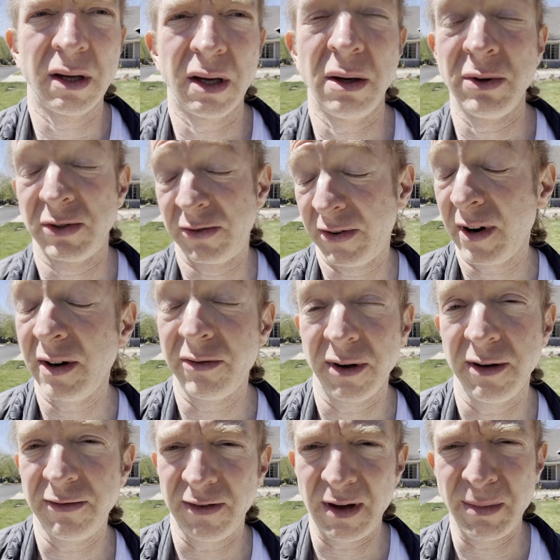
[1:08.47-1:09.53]
He was very,
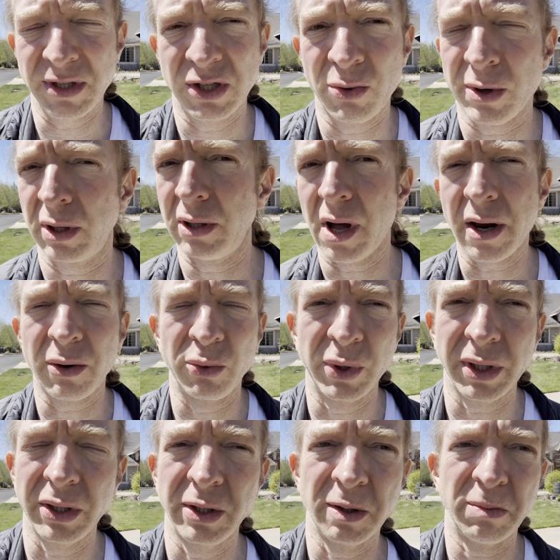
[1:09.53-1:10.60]
very famous. He wrote a lot of
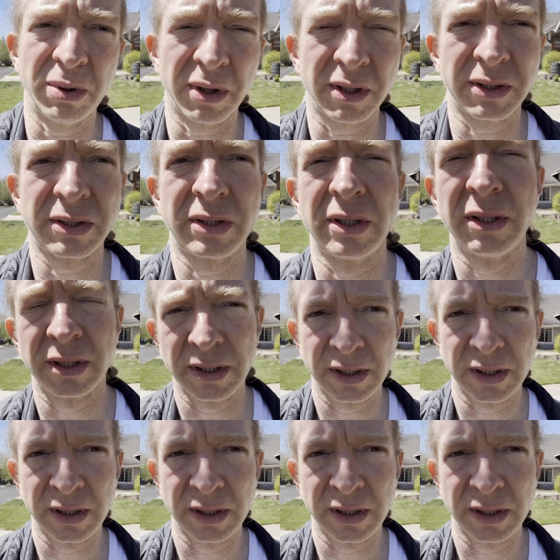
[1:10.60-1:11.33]
really good books.